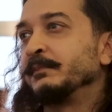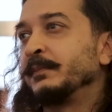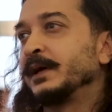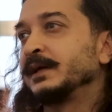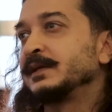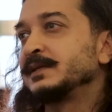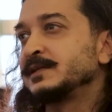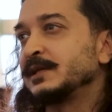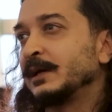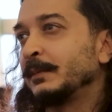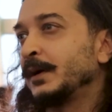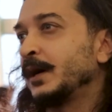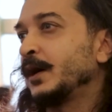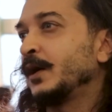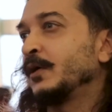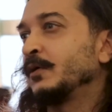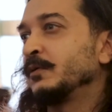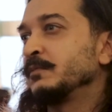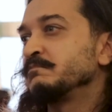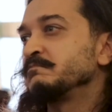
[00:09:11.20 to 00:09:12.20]
But
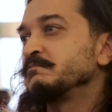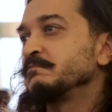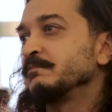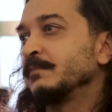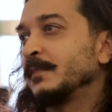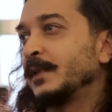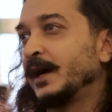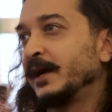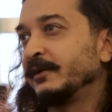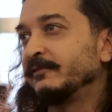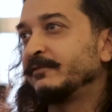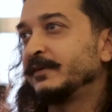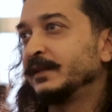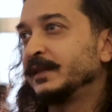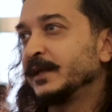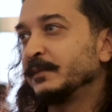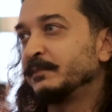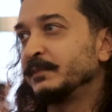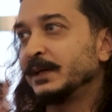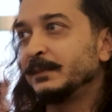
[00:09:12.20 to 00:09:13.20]
somehow, I
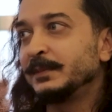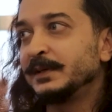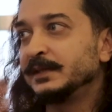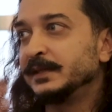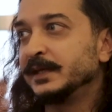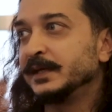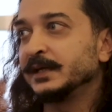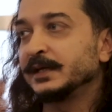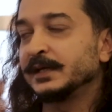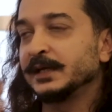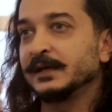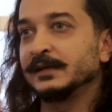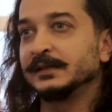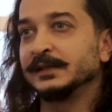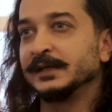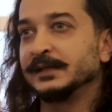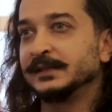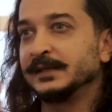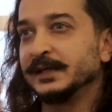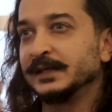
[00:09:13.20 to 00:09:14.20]
feel that maybe
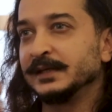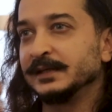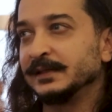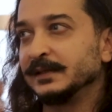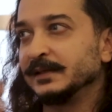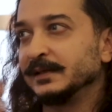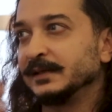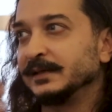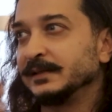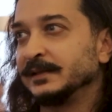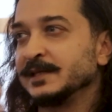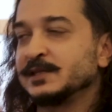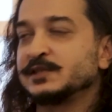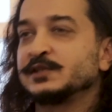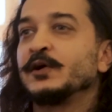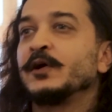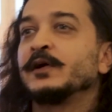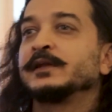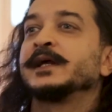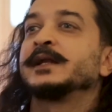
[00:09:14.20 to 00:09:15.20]
they
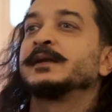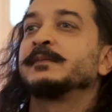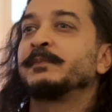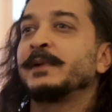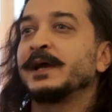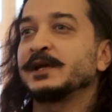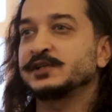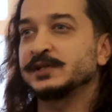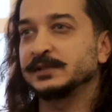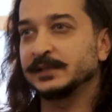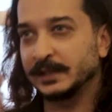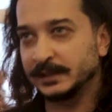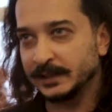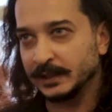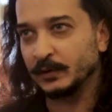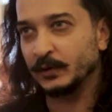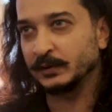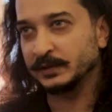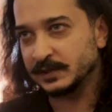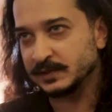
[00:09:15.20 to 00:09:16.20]
saw that passion and
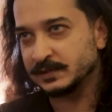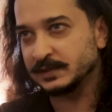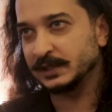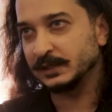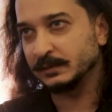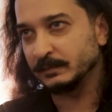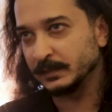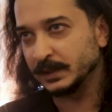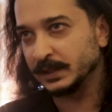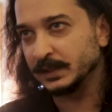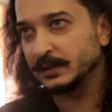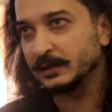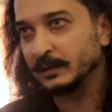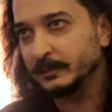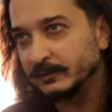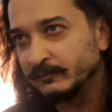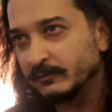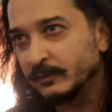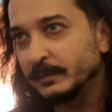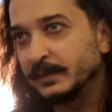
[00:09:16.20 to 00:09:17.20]
that honesty in me
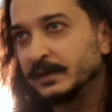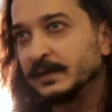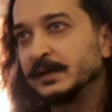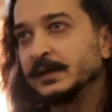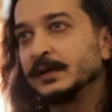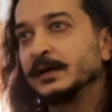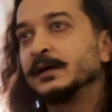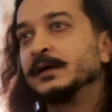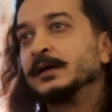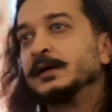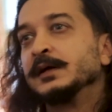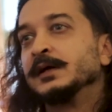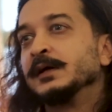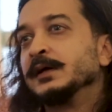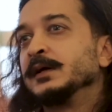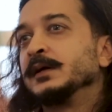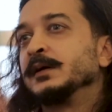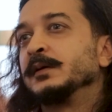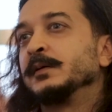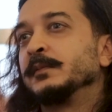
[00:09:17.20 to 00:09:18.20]
coming from India,
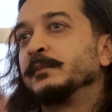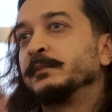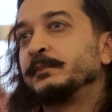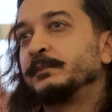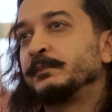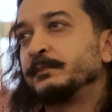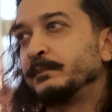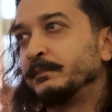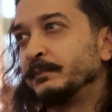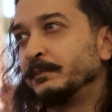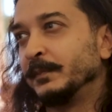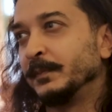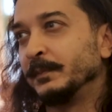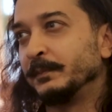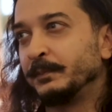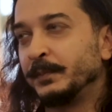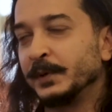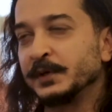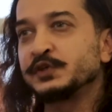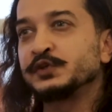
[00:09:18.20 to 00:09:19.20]

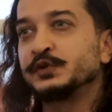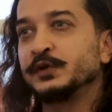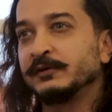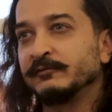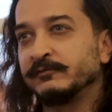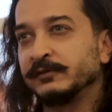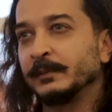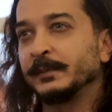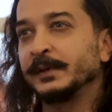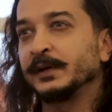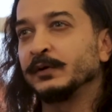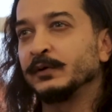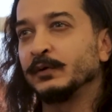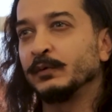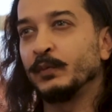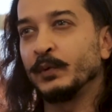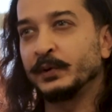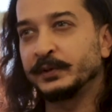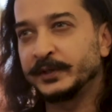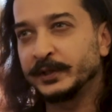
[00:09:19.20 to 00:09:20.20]
pursuing flamenco,
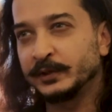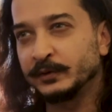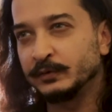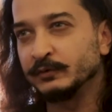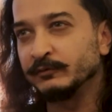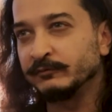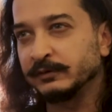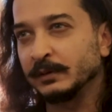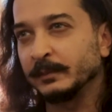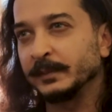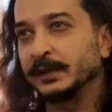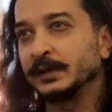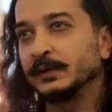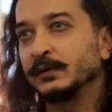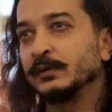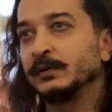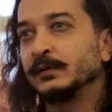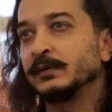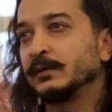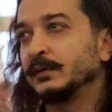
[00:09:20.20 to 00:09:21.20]
wanting to do
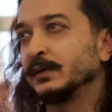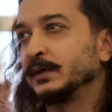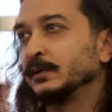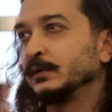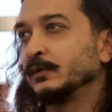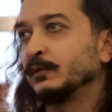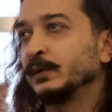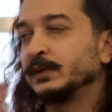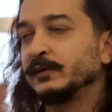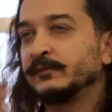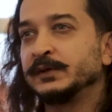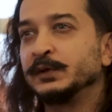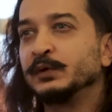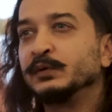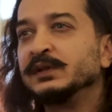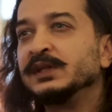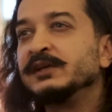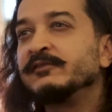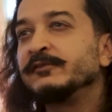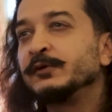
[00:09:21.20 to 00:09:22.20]
flamenco. One of the
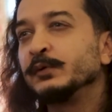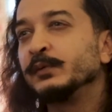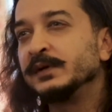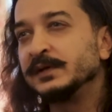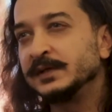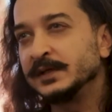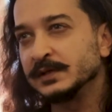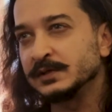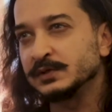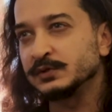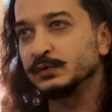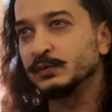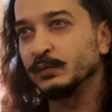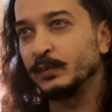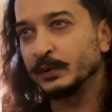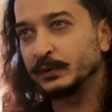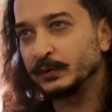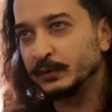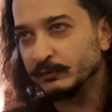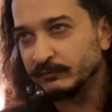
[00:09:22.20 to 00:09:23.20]
only few Indians who
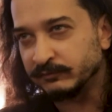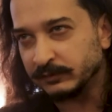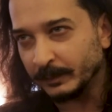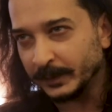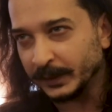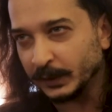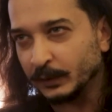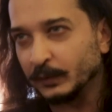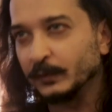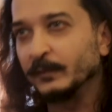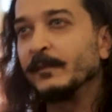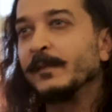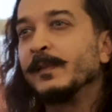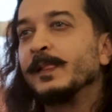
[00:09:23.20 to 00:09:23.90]
want to do flamenco.